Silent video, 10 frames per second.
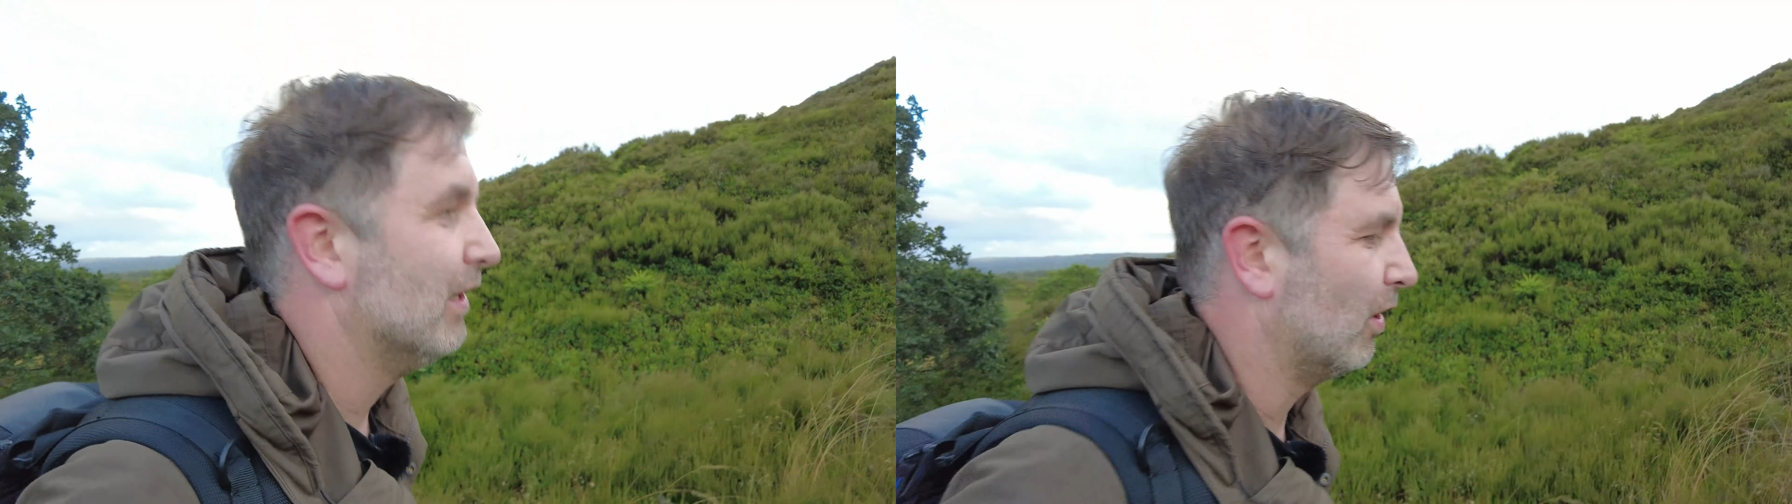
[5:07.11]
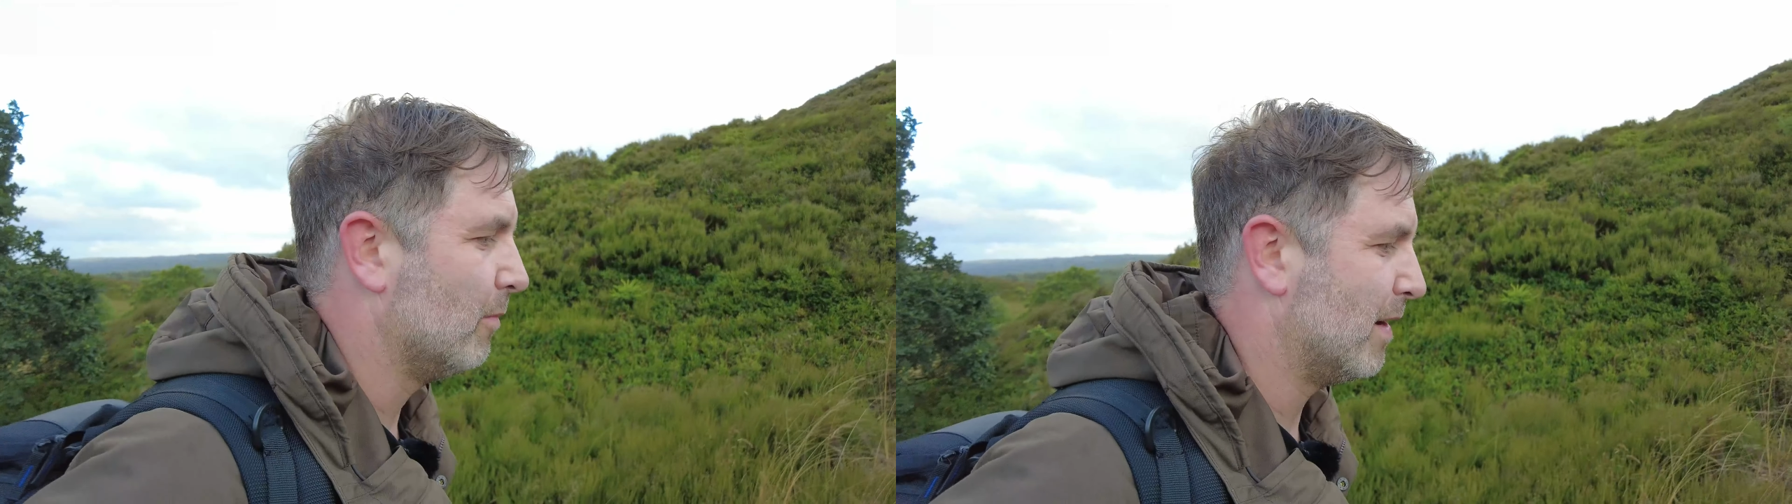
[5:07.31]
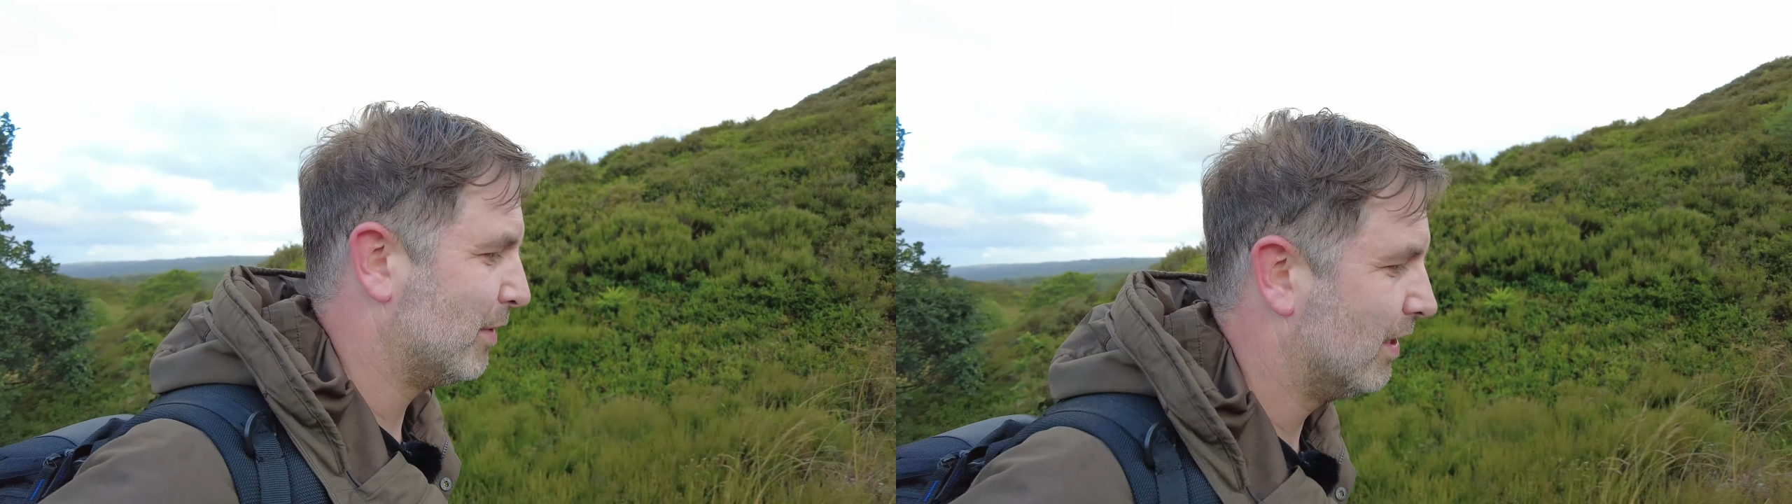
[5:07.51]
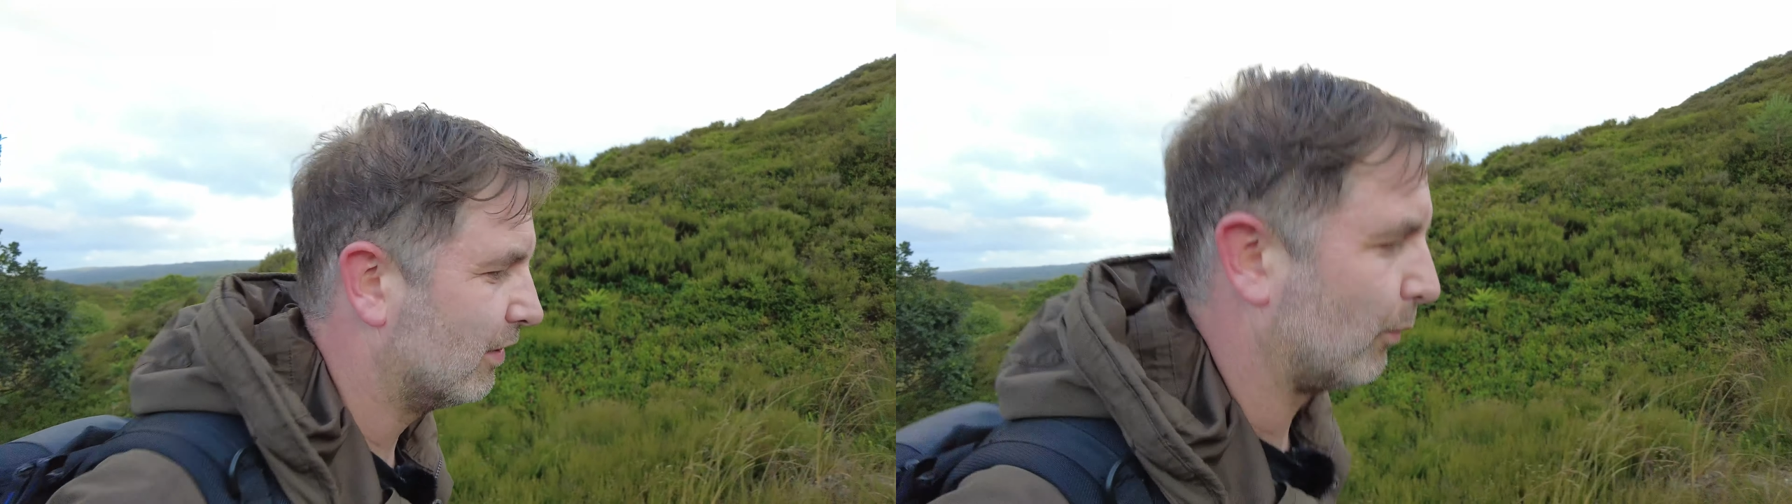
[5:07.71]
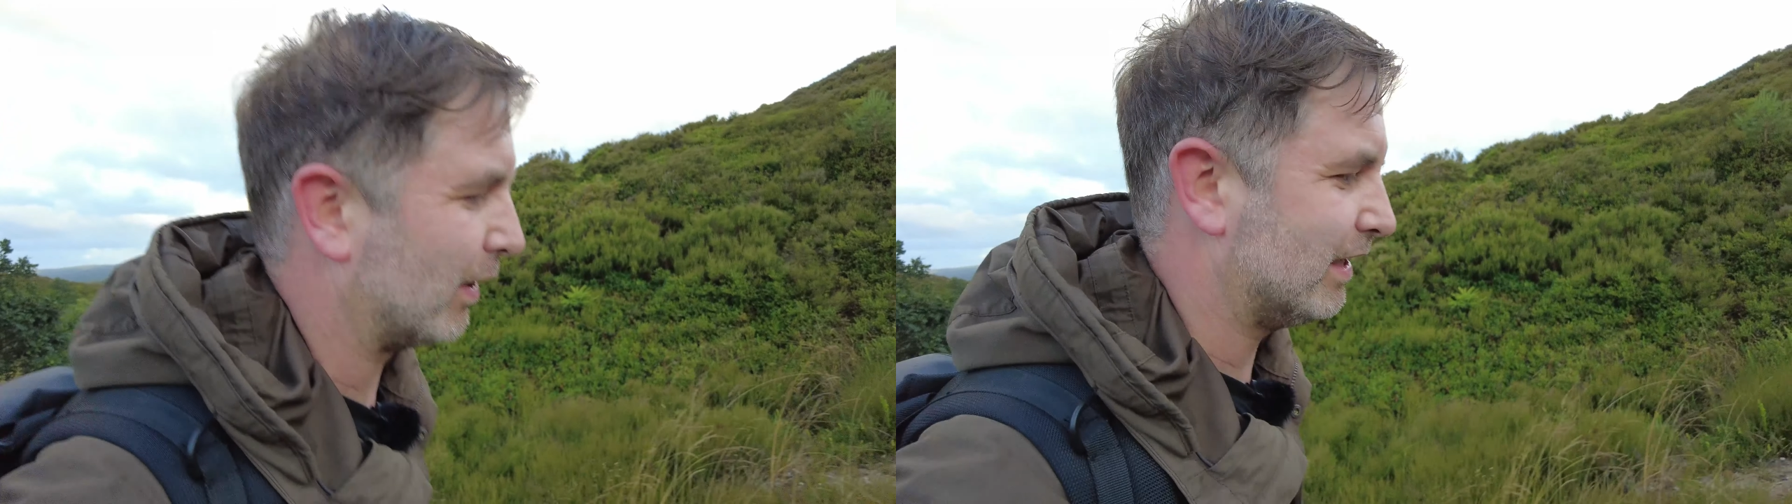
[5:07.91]
you know, maybe
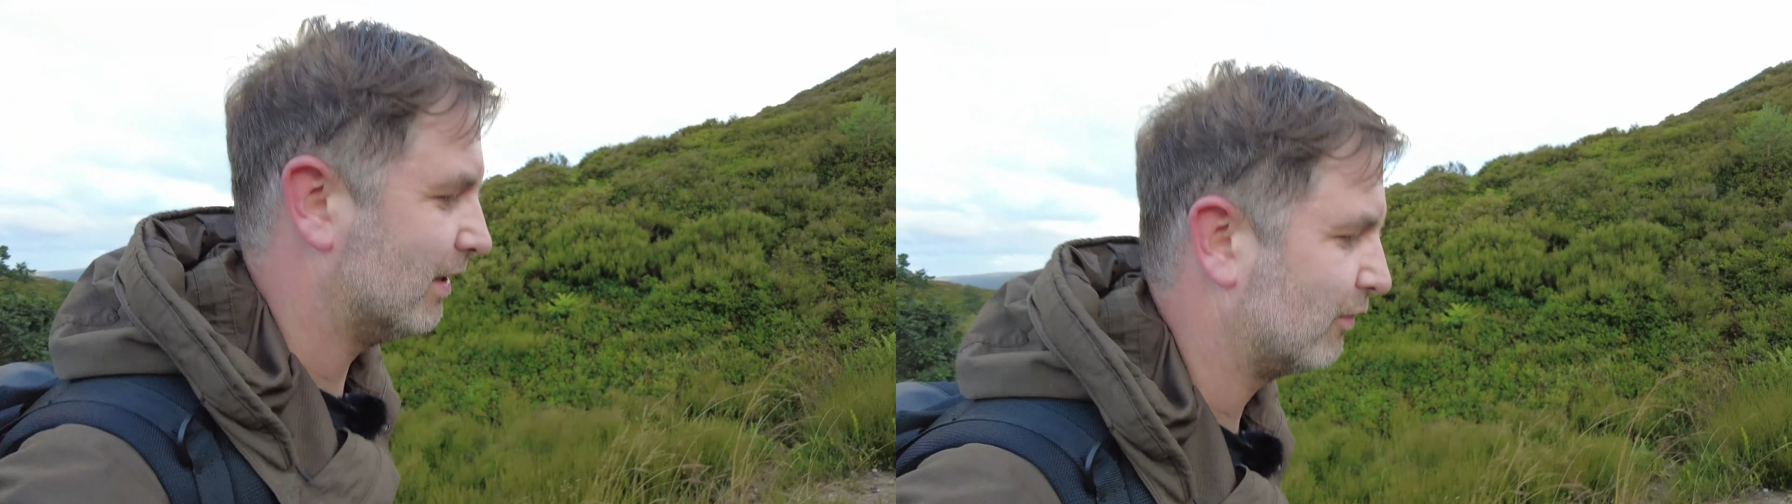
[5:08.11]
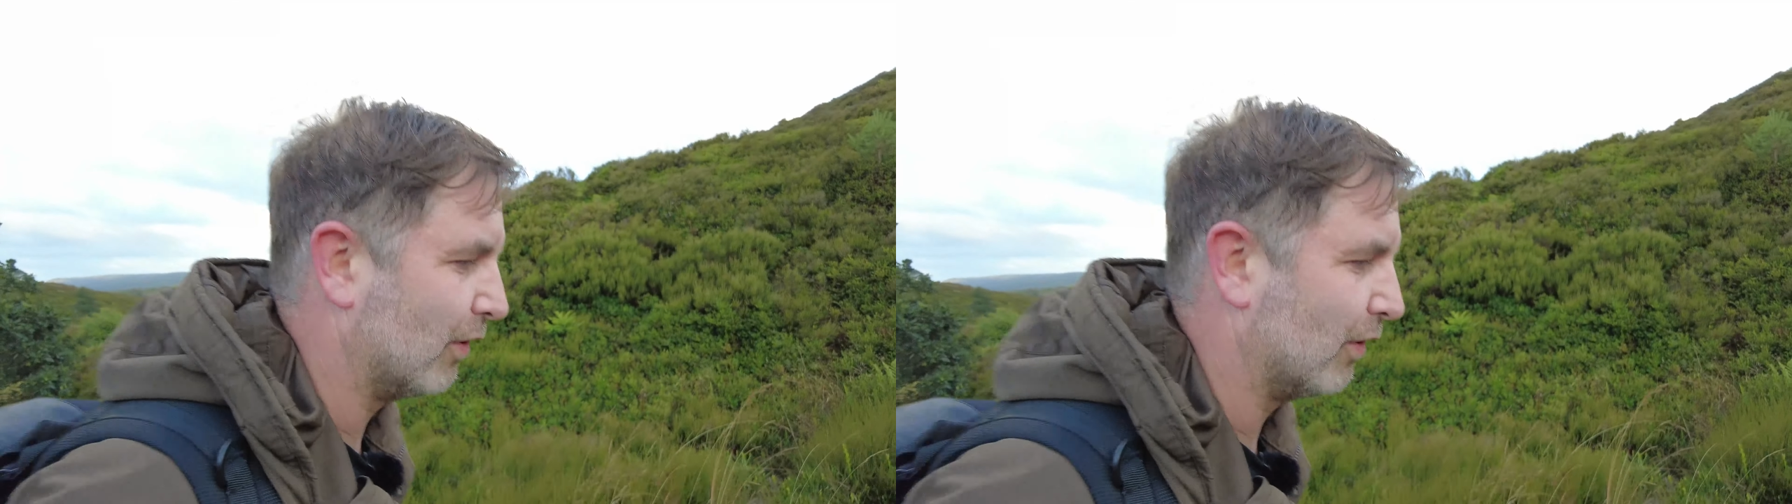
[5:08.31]
20,